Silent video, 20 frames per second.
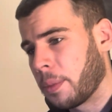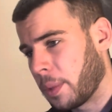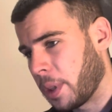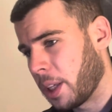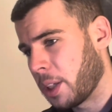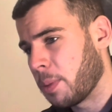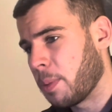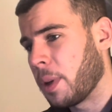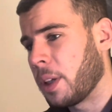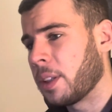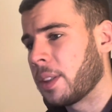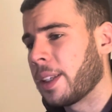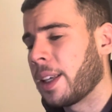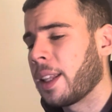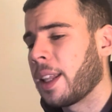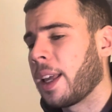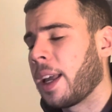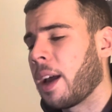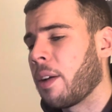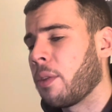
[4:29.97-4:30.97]
this means that
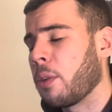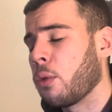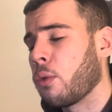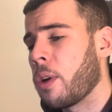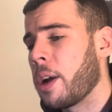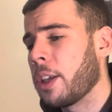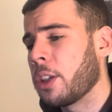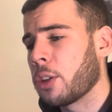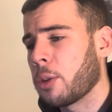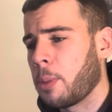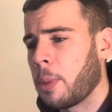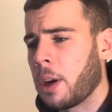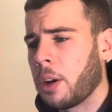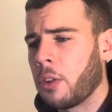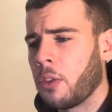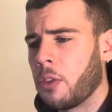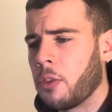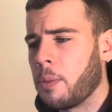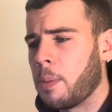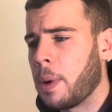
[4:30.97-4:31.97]
they have a greater amount
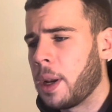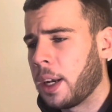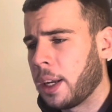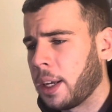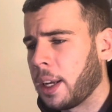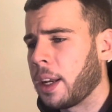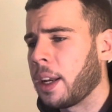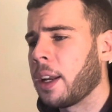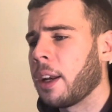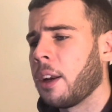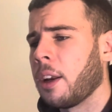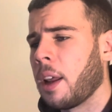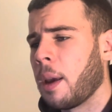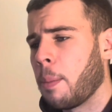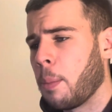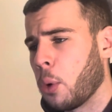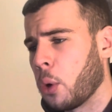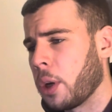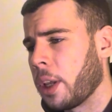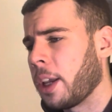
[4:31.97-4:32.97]
of melanin in their
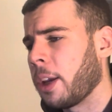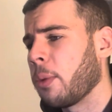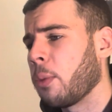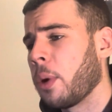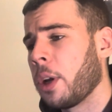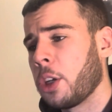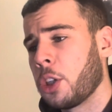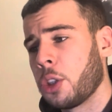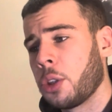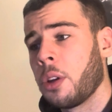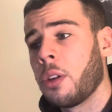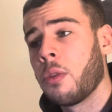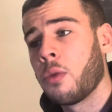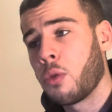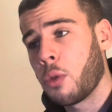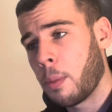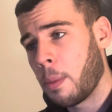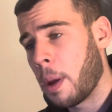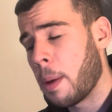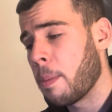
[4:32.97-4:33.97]
body, which,
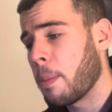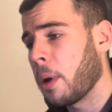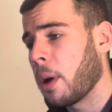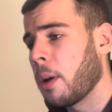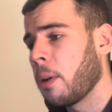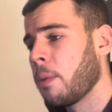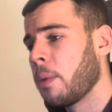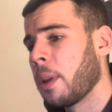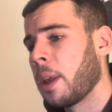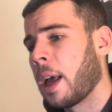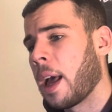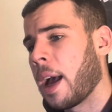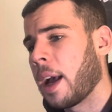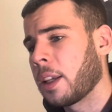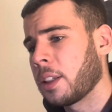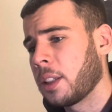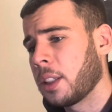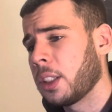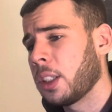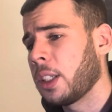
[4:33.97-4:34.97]
remember,
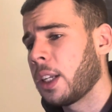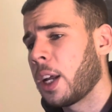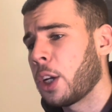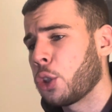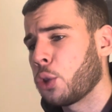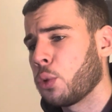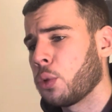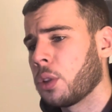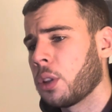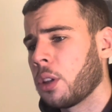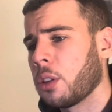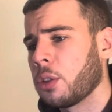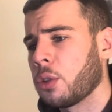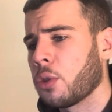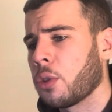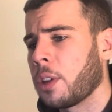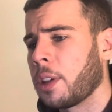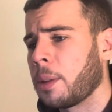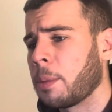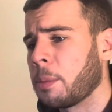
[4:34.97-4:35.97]
acts as a natural
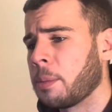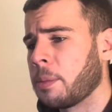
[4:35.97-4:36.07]
sunscreen.